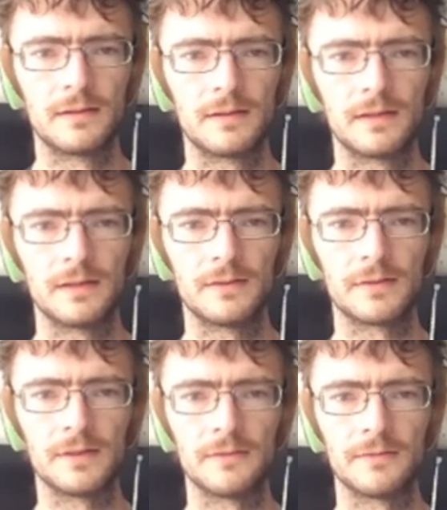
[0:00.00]
Hello
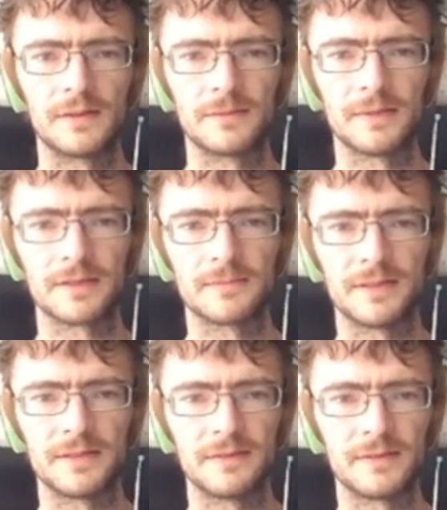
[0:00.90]
all, welcome back to
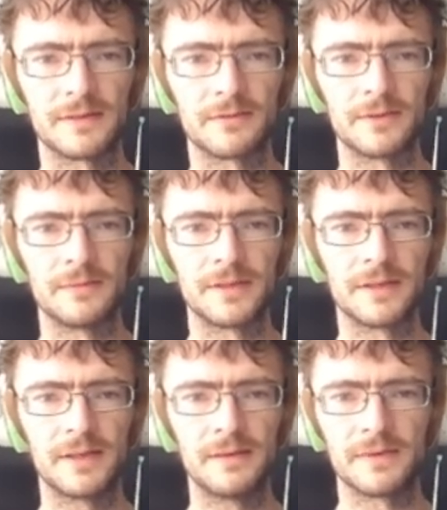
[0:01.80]
my devlog where I make a
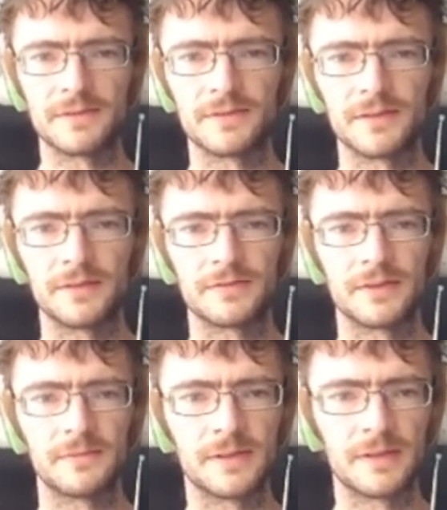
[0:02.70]
game engine and I try
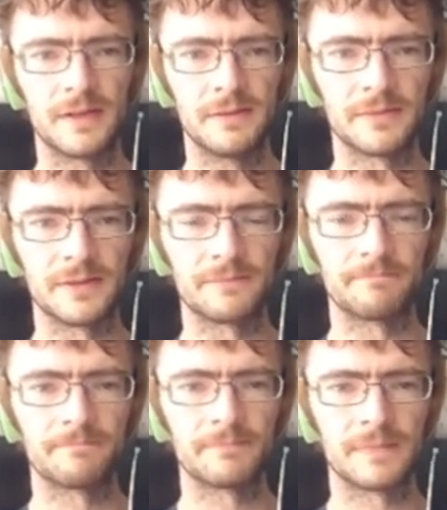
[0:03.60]
to make a game in it.
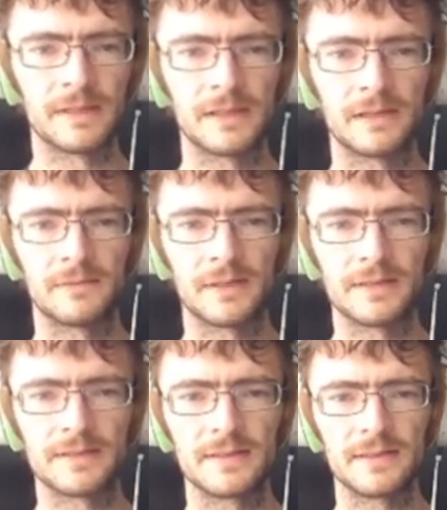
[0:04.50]
Now, when I
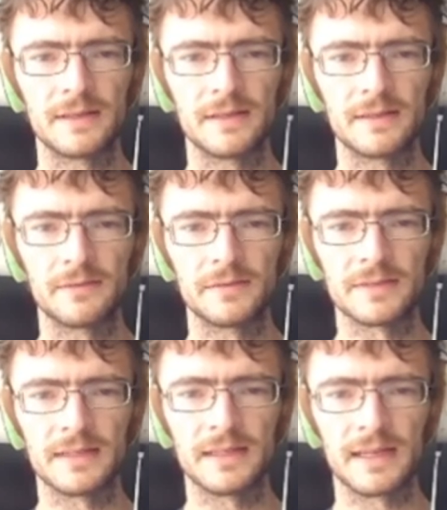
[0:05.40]
said that there was
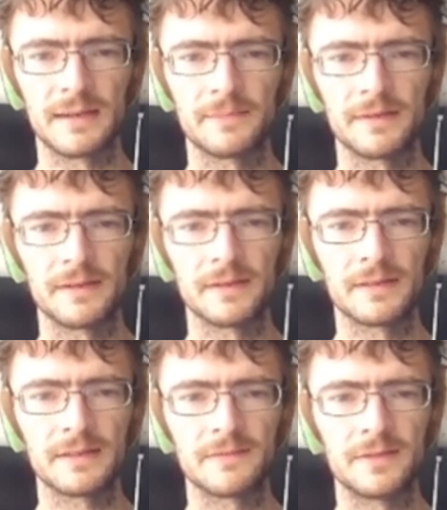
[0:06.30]
a lot happening in the
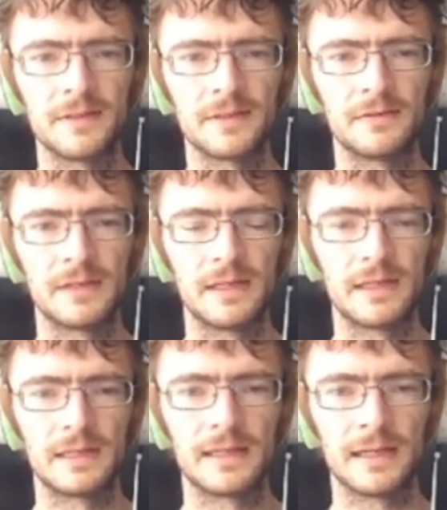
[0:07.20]
last video,
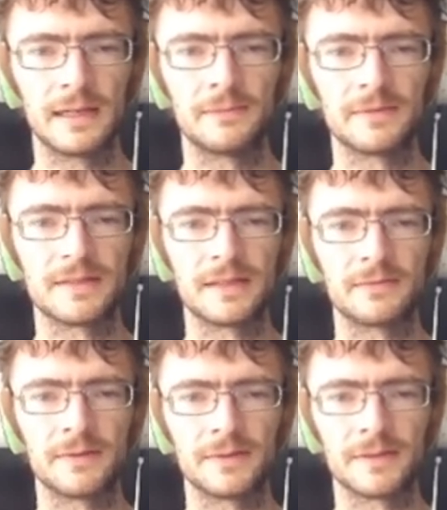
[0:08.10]
I was
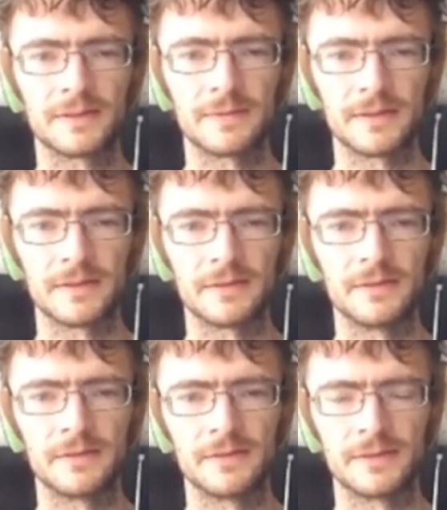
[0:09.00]
not really expecting to
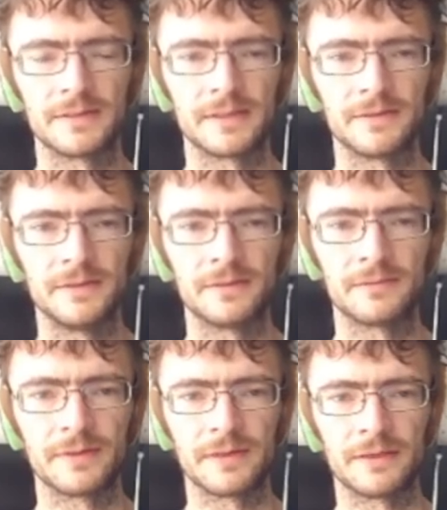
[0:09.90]
go an entire year
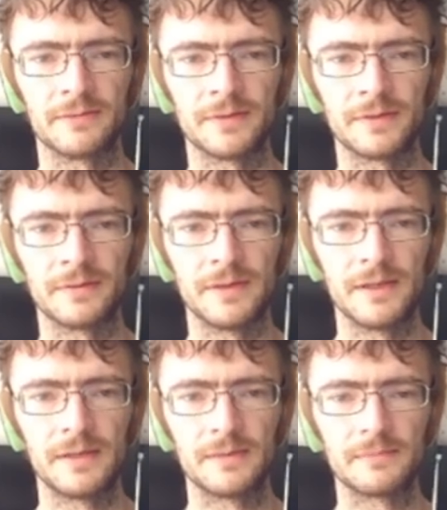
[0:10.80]
without one.
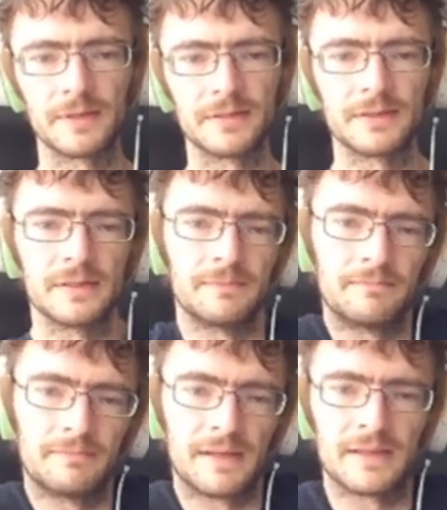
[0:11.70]
But
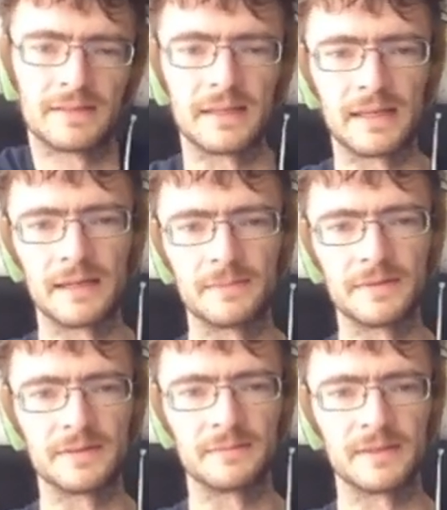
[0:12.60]
I guess that
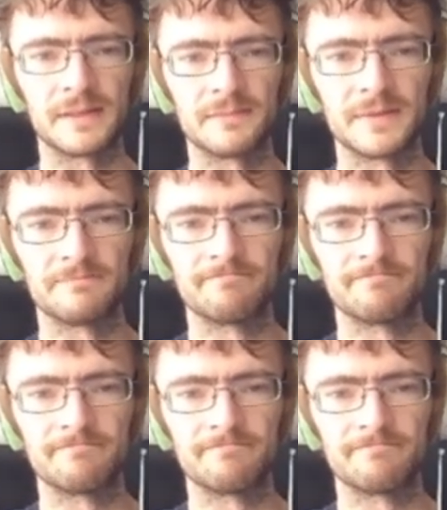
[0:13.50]
happens sometimes.